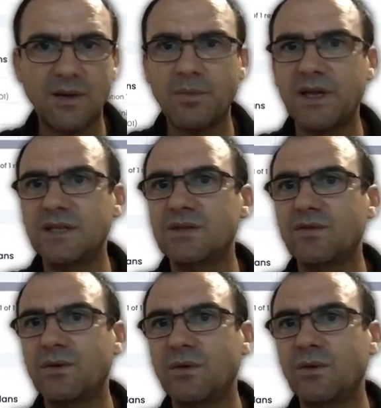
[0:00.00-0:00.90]
plans
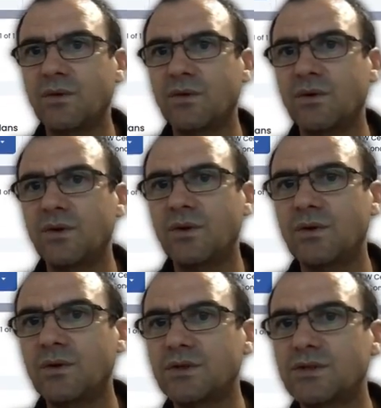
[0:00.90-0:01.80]
for
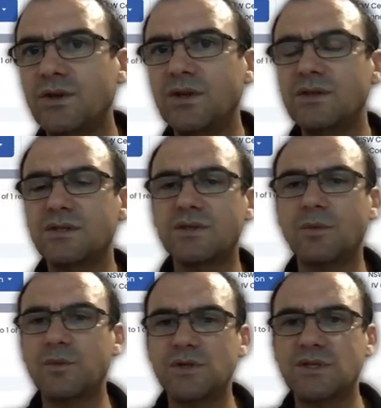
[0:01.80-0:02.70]
your students, or
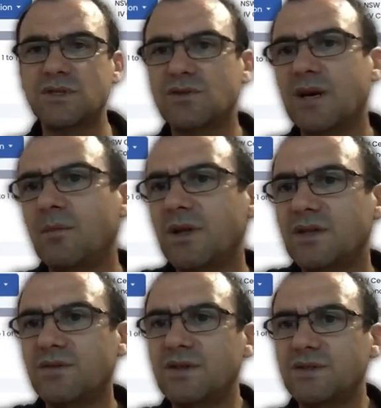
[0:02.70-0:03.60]
producing training
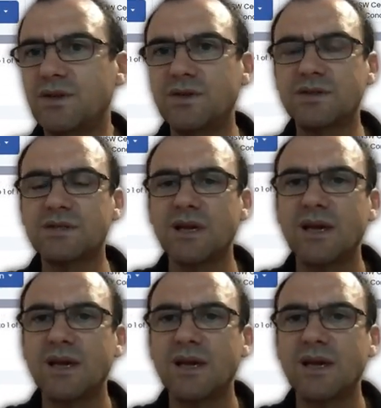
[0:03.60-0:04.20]
plans for your students.